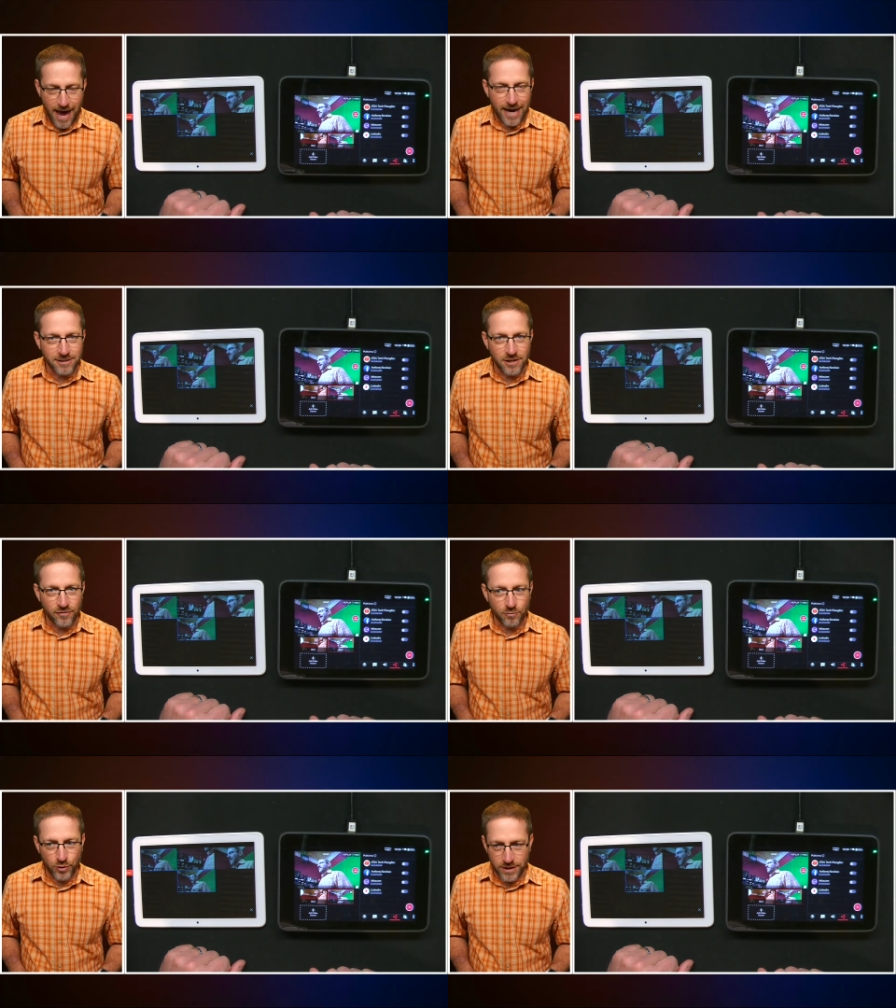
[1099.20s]
as
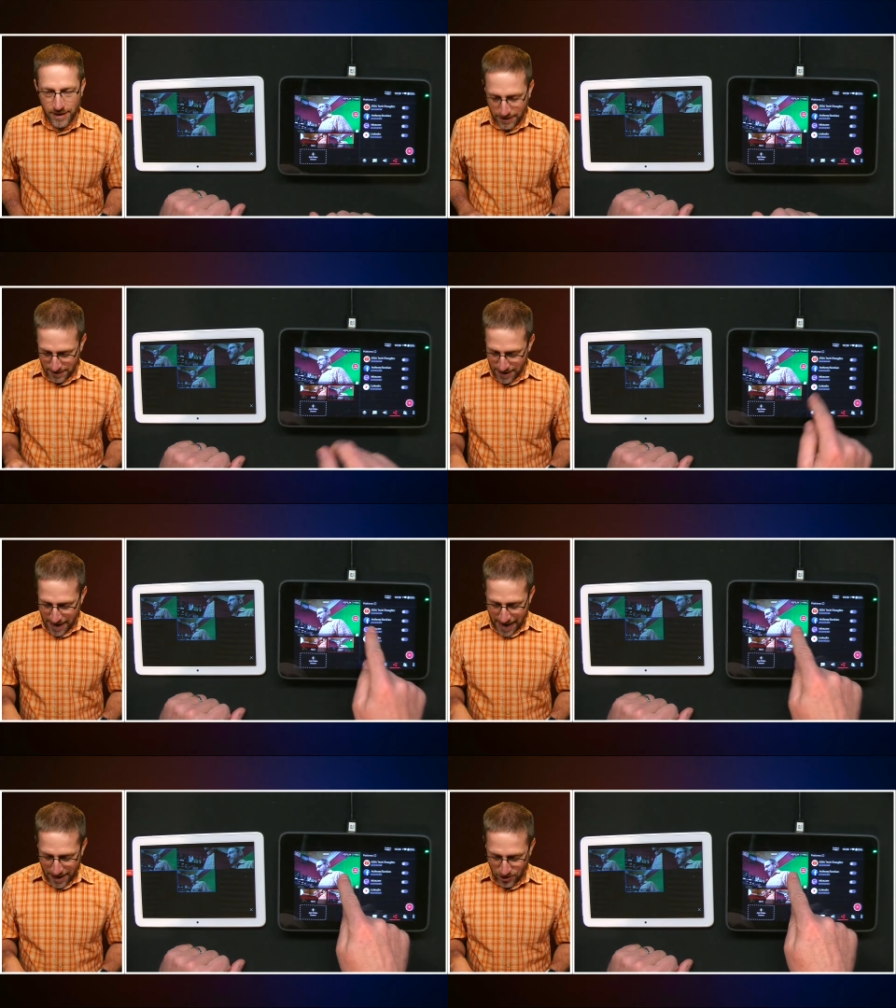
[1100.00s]
different presets.
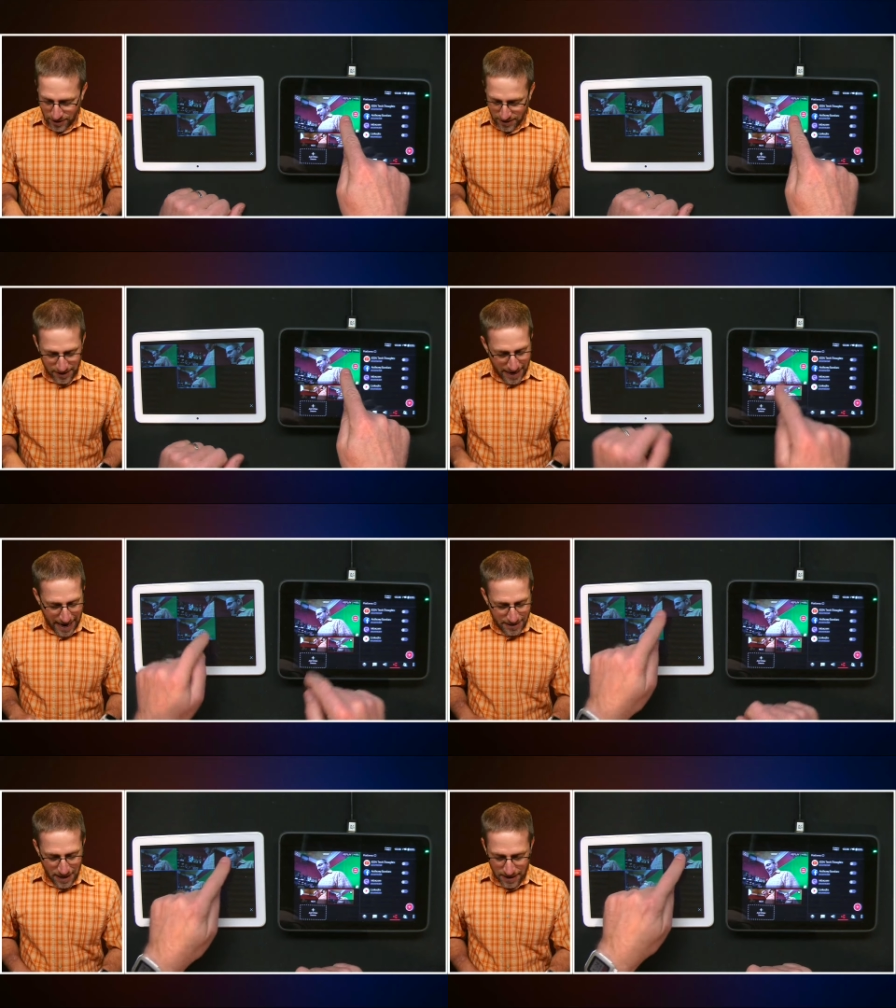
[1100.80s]
And you can see
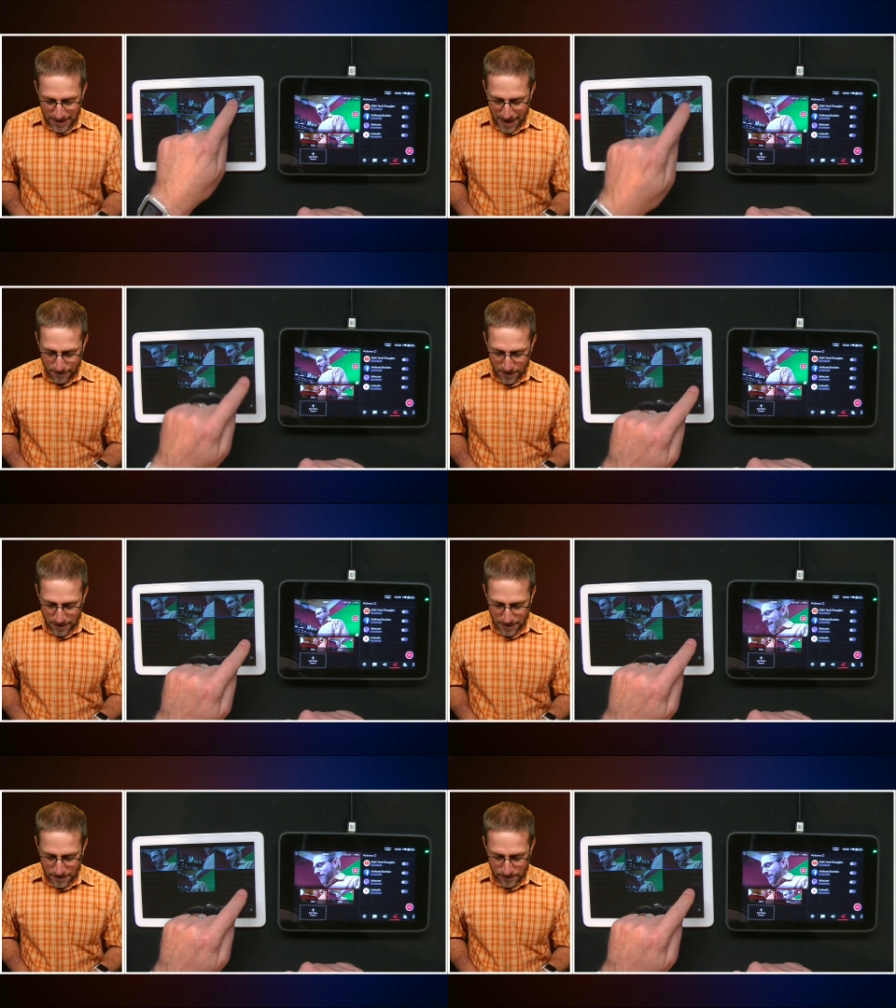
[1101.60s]
as I tap
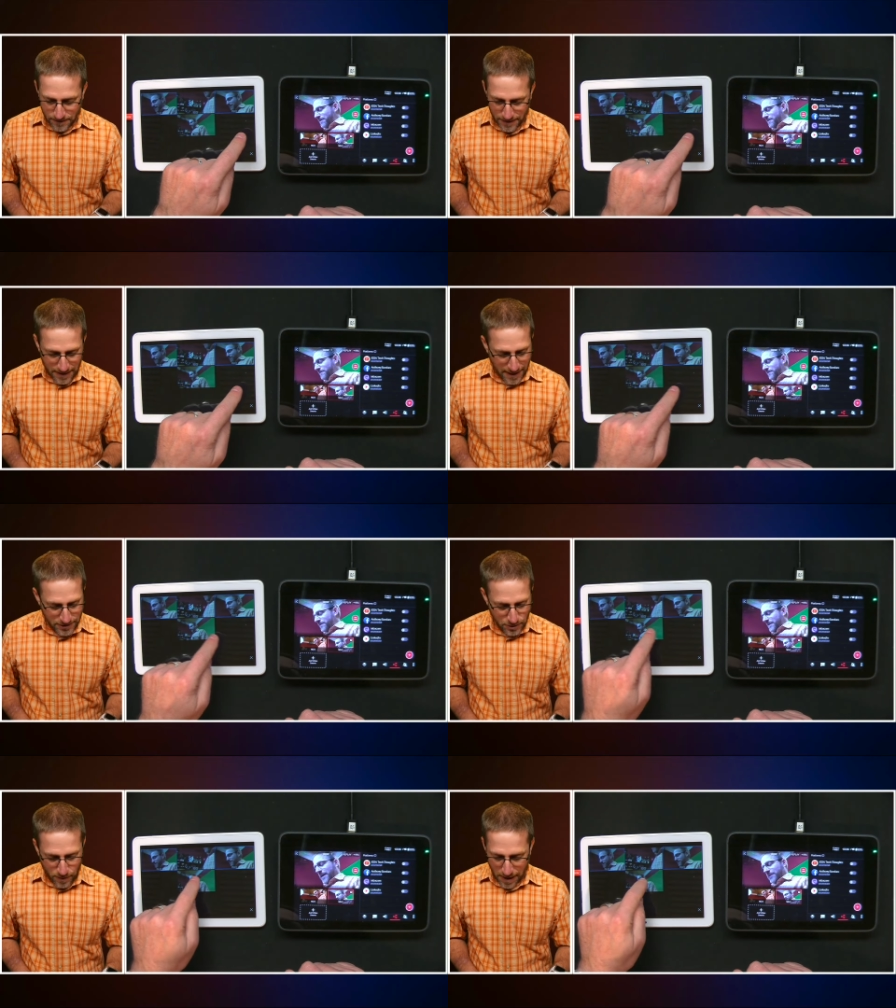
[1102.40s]
it, it
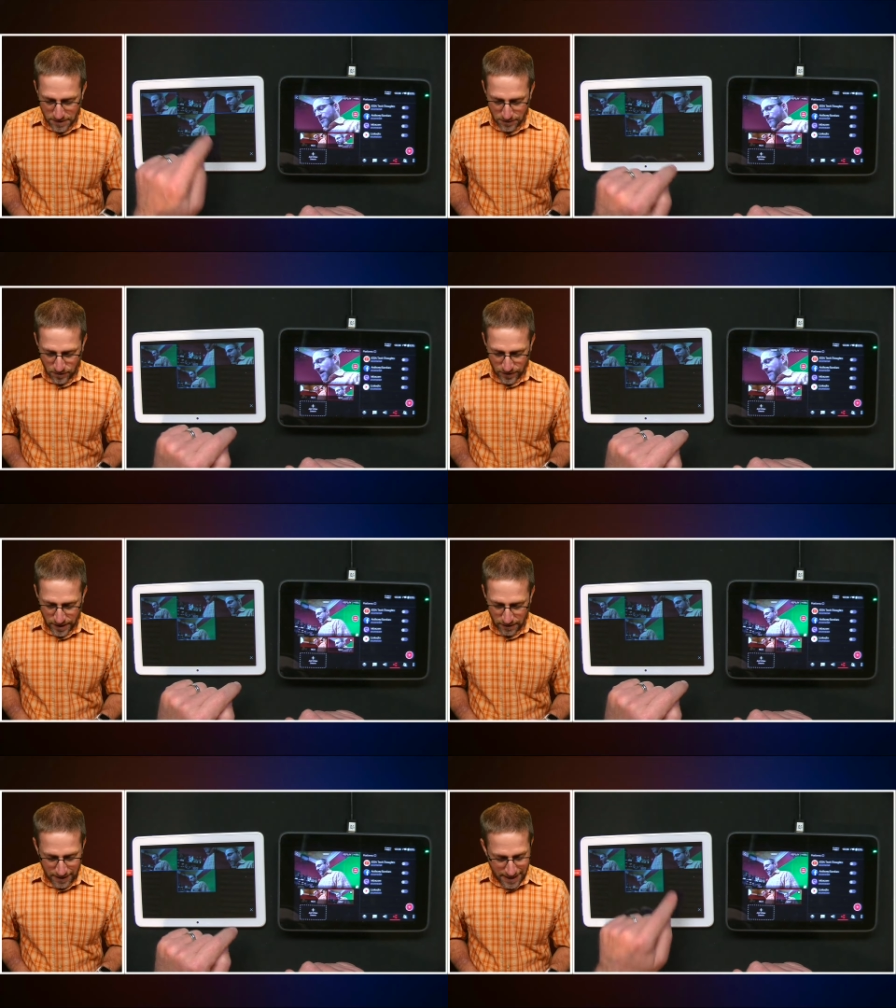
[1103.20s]
just pops up over
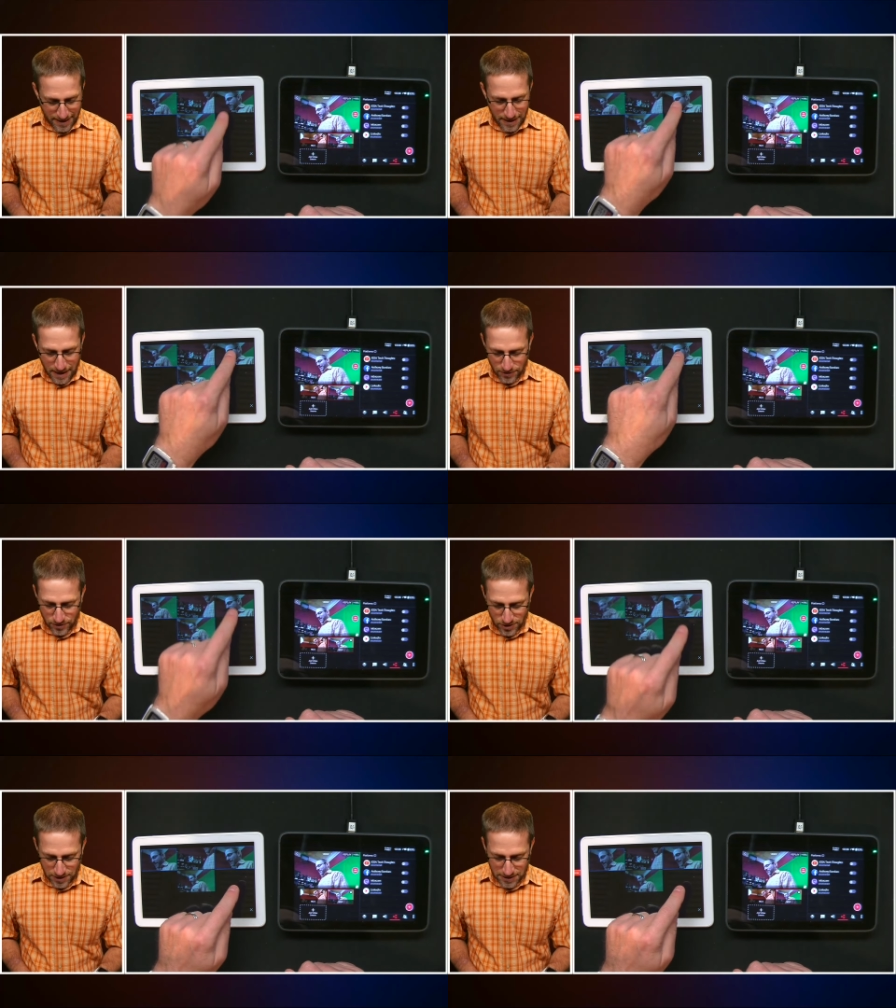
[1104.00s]
here. Again,
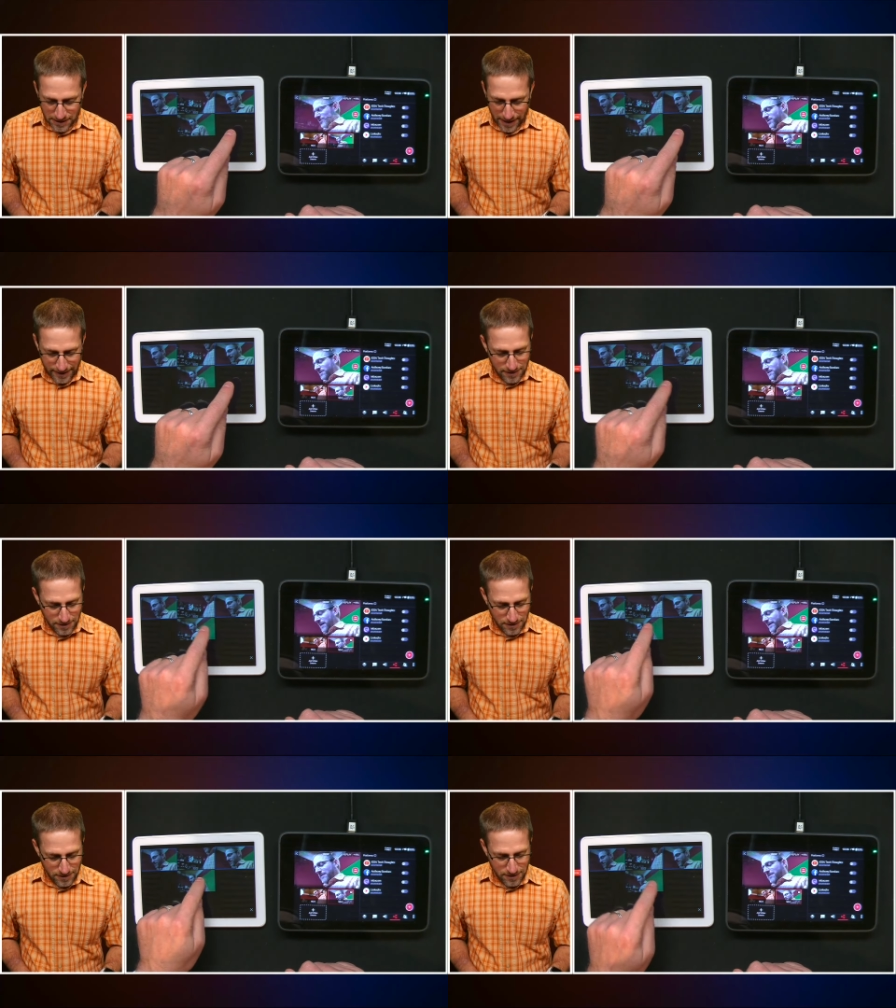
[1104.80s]
there's a slight
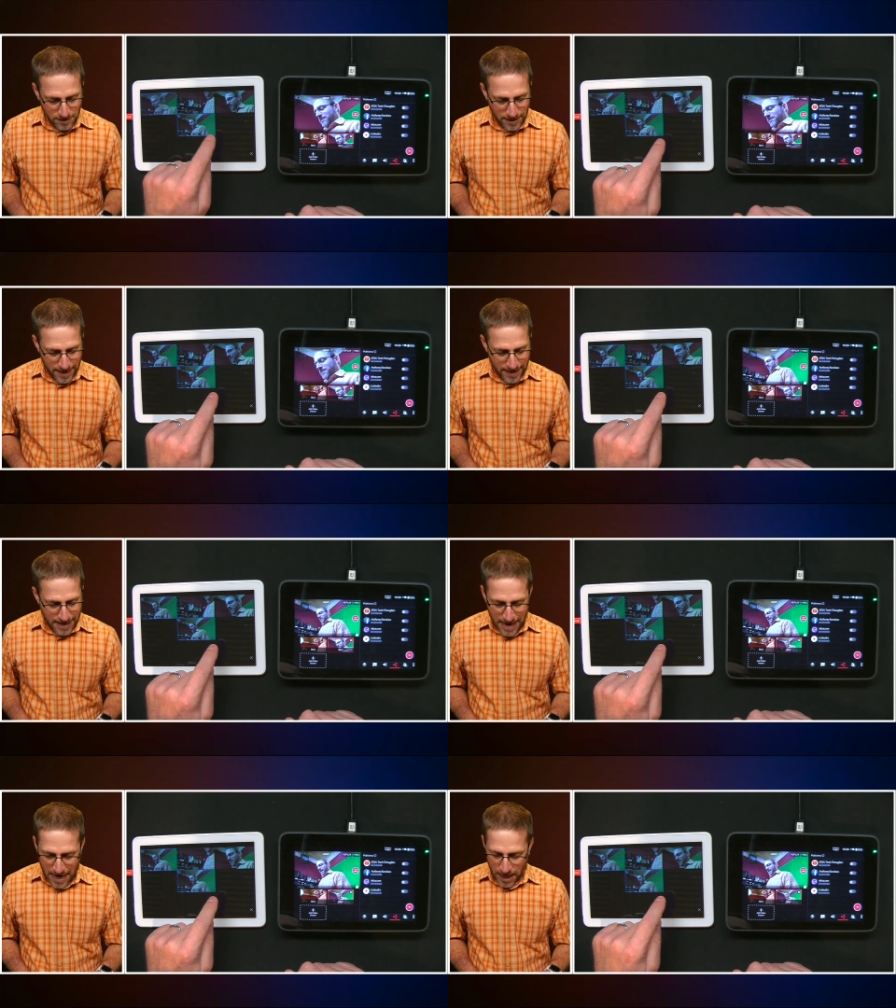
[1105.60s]

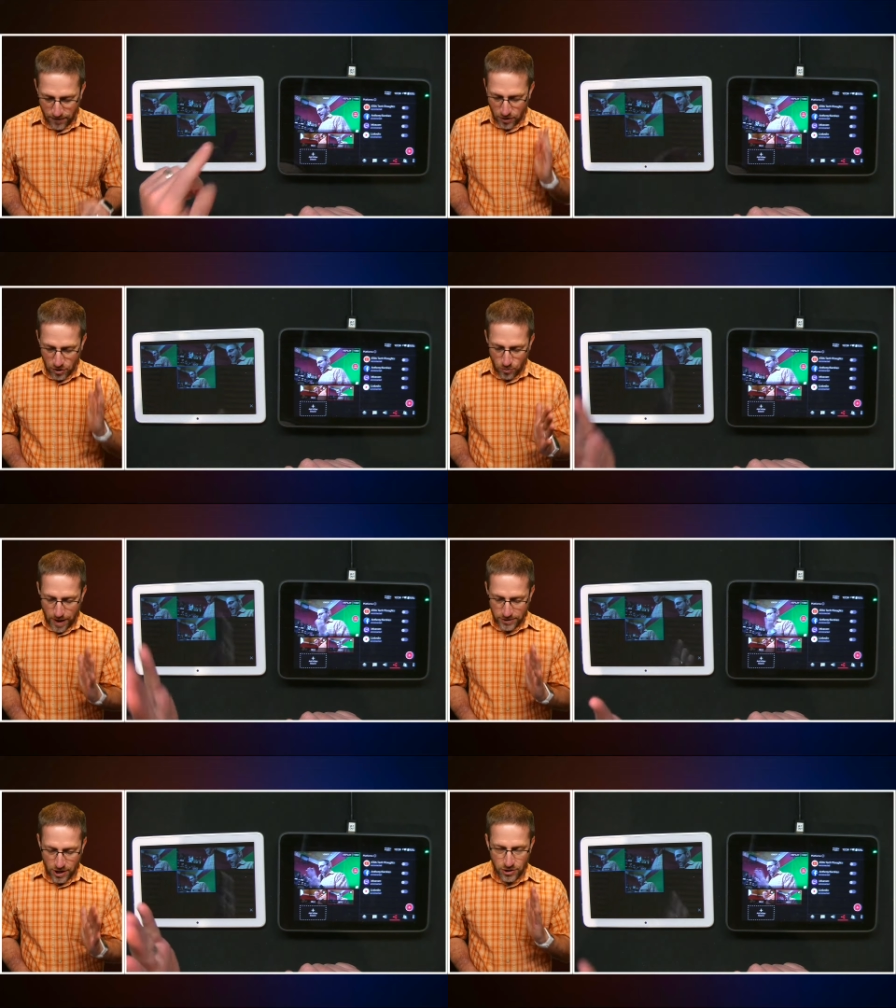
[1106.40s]
delay. And if I go to the
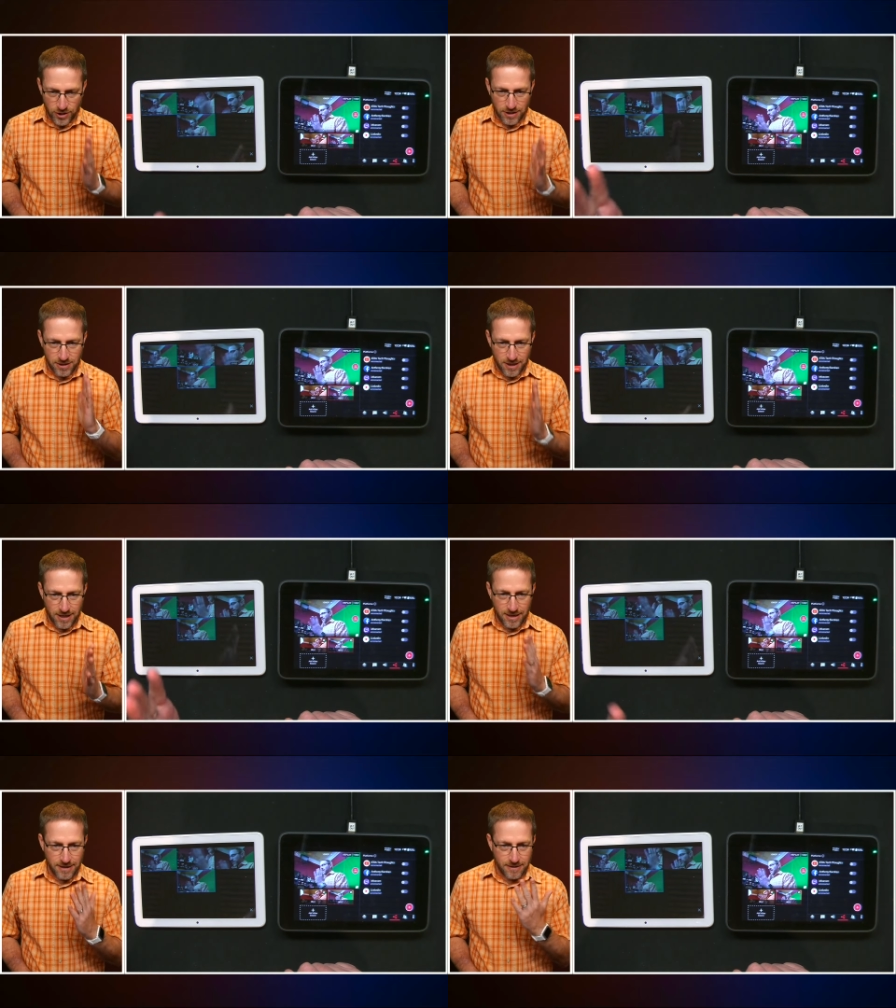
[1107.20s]
wide shot, you can
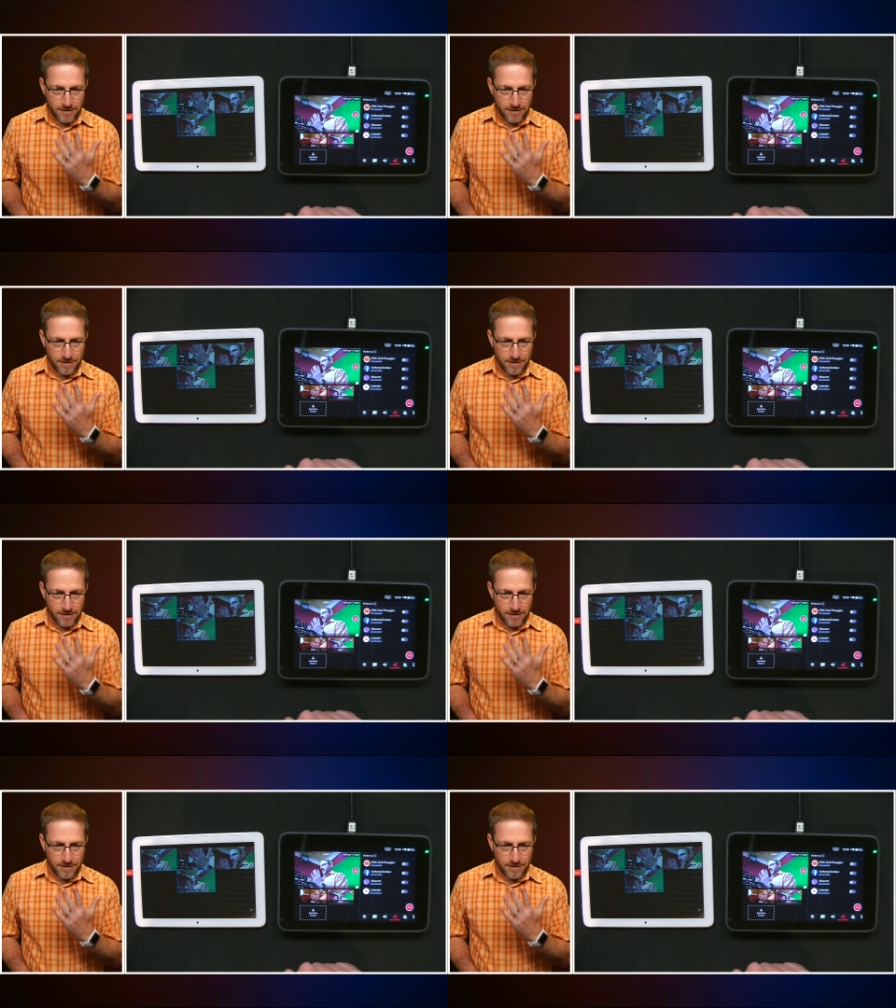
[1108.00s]
see